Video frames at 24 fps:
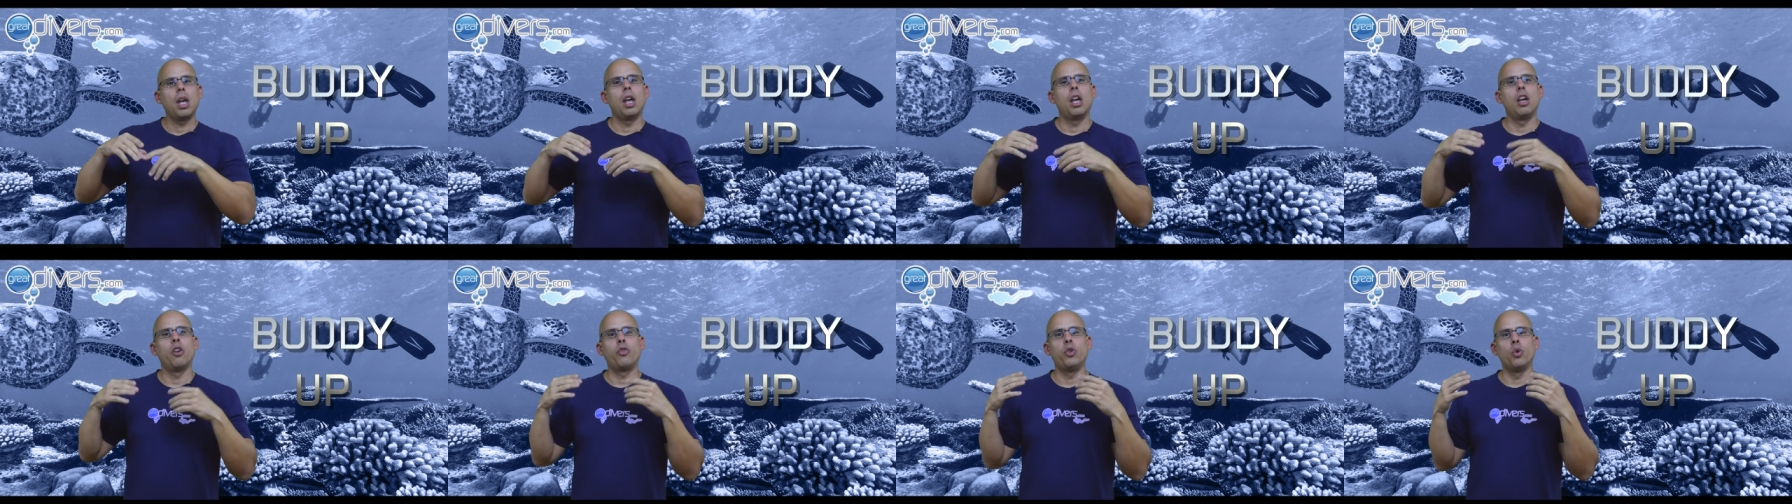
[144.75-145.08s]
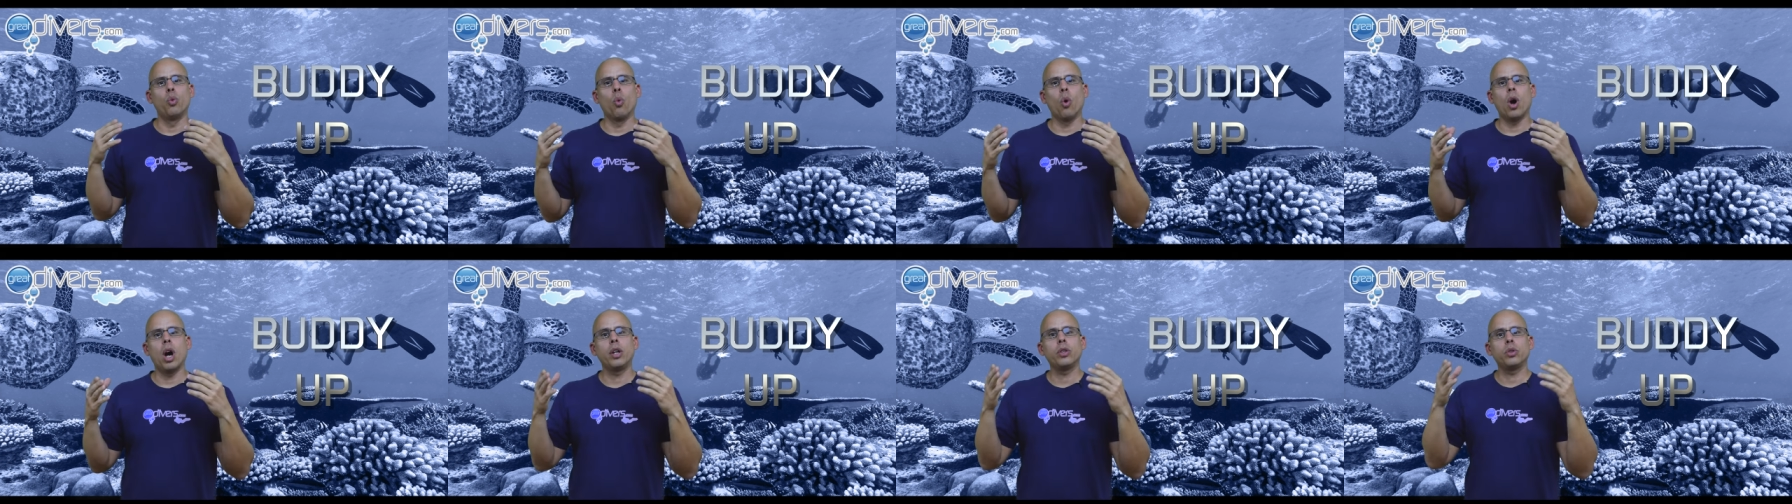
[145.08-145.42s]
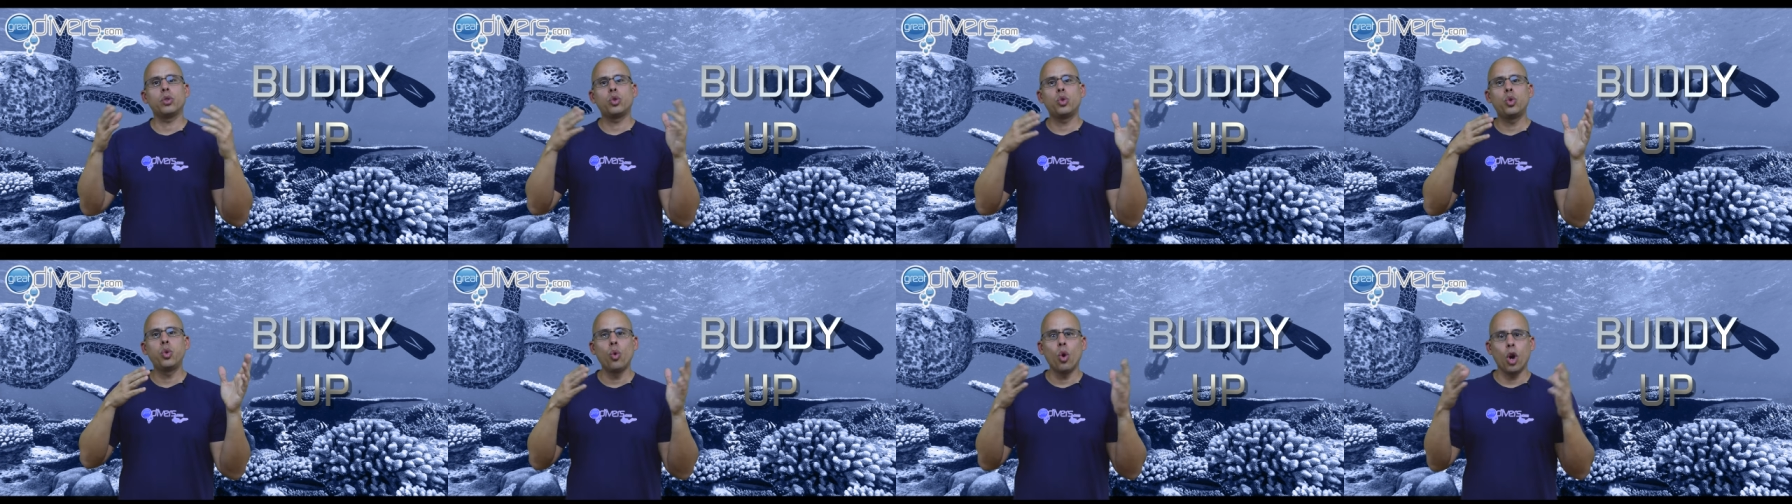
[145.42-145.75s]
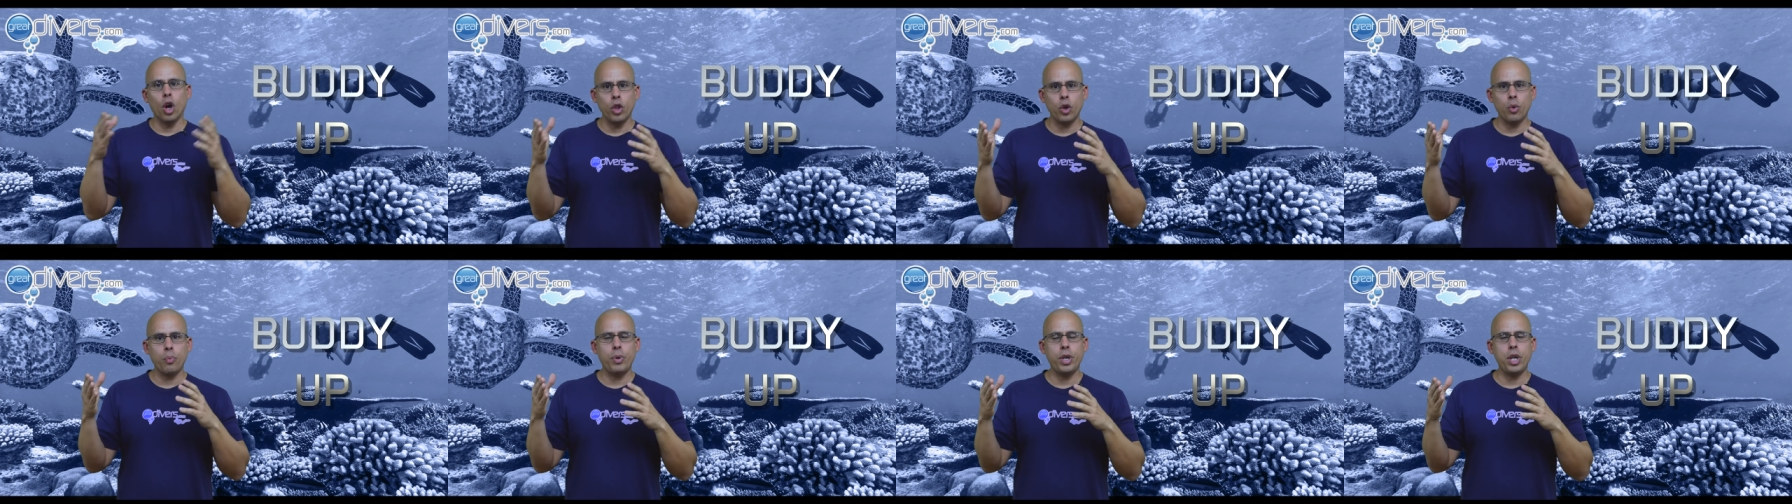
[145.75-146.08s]
If you want two
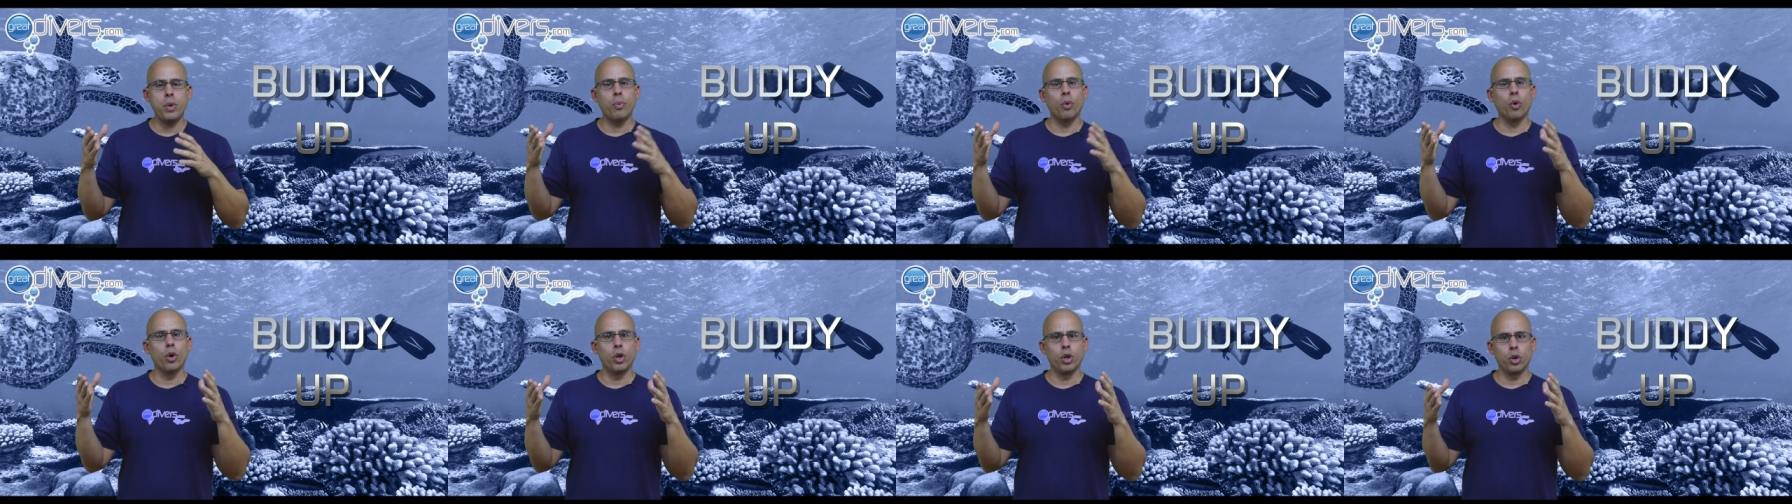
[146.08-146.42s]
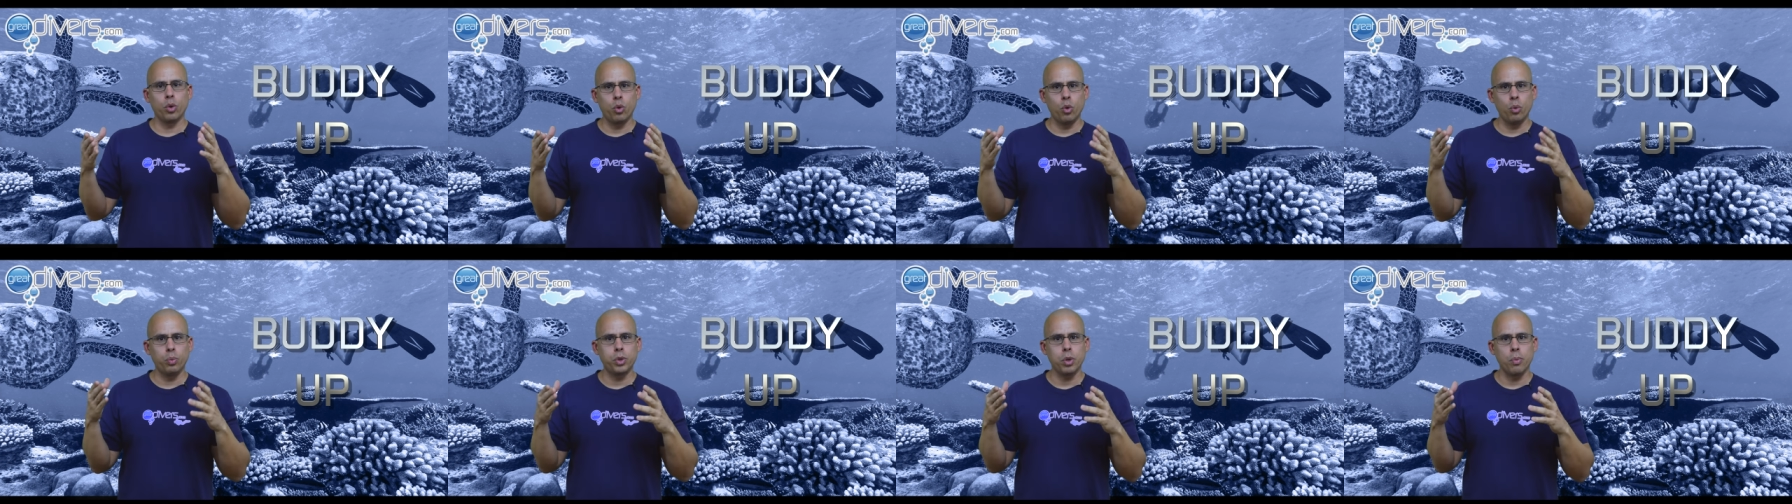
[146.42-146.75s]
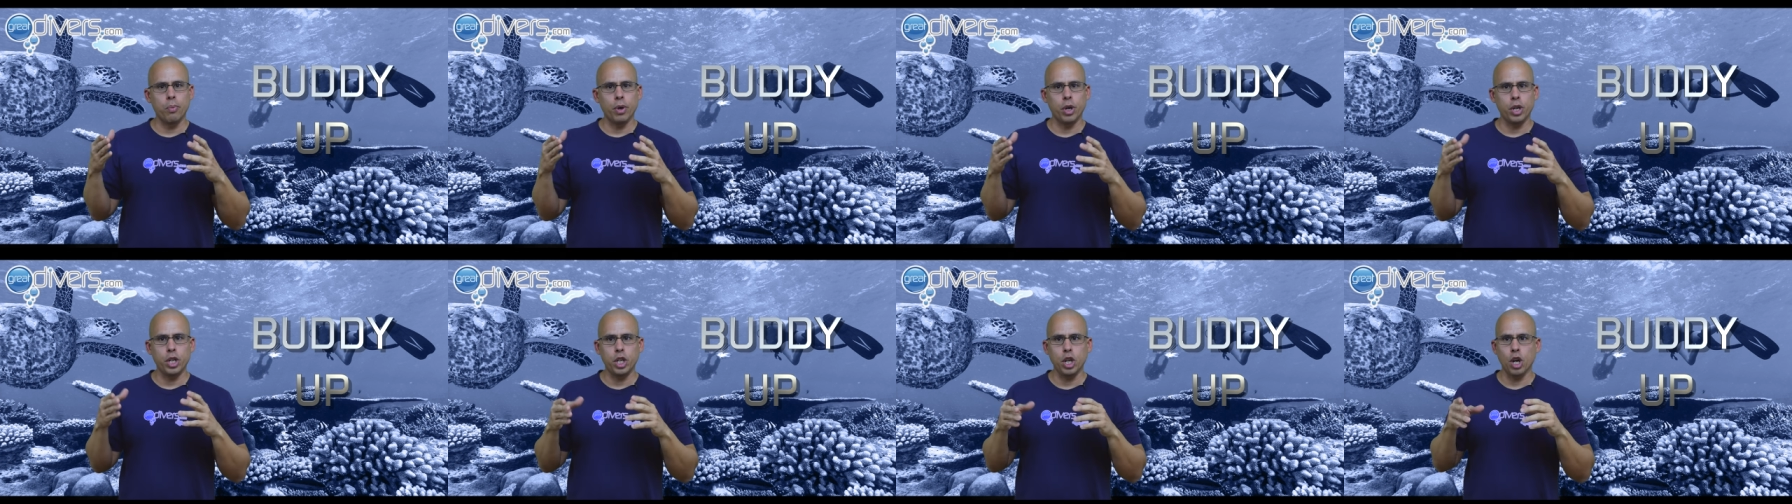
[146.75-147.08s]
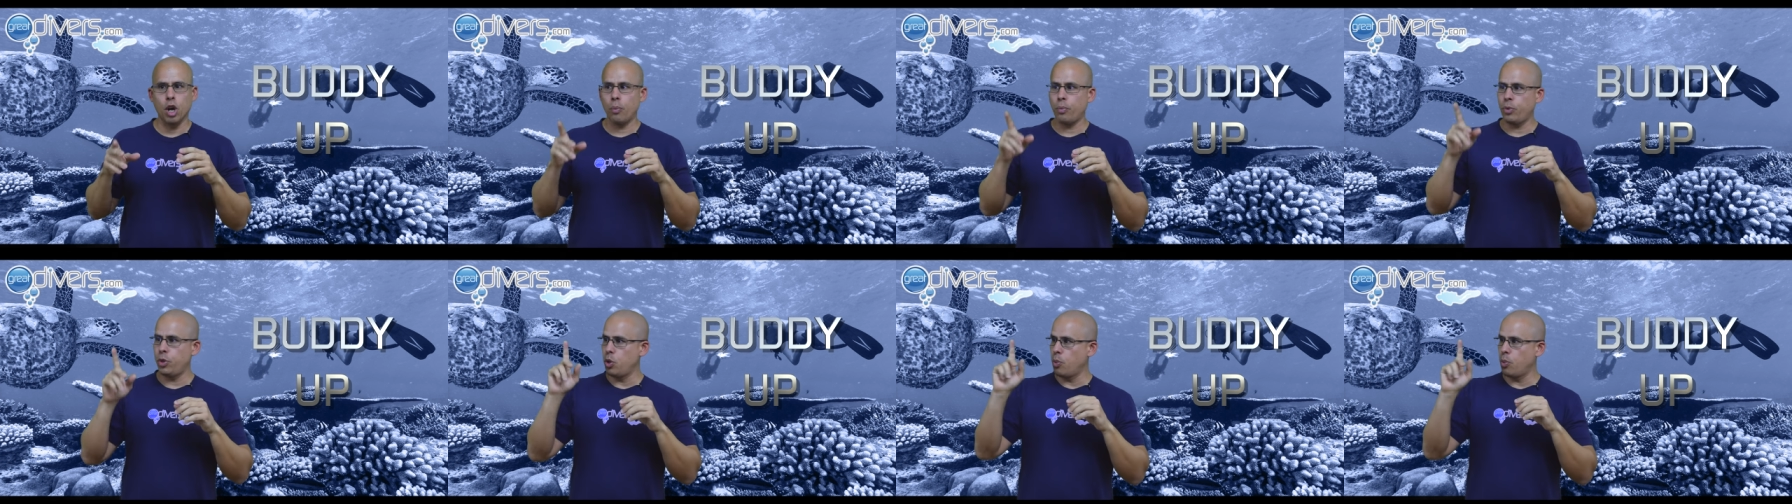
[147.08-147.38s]
other people in a group to buddy up,